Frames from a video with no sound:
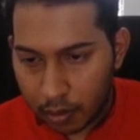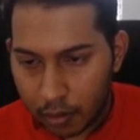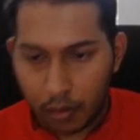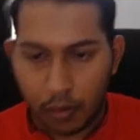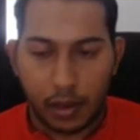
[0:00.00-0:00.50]

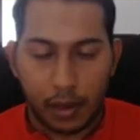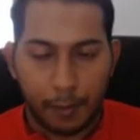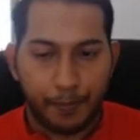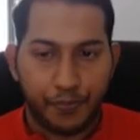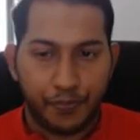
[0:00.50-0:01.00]
Okay,
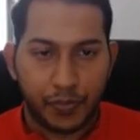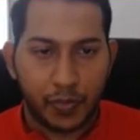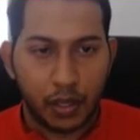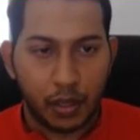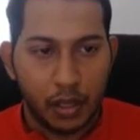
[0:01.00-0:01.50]

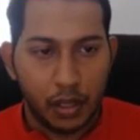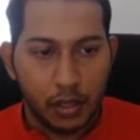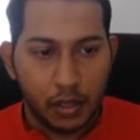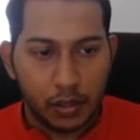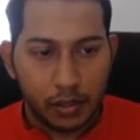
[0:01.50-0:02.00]

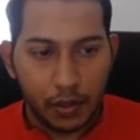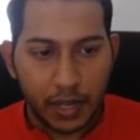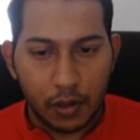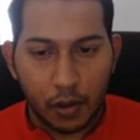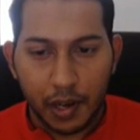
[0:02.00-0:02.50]
so
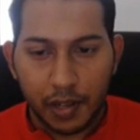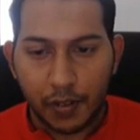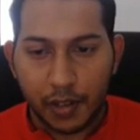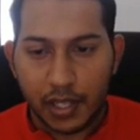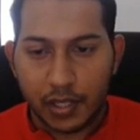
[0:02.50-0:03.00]
in order for us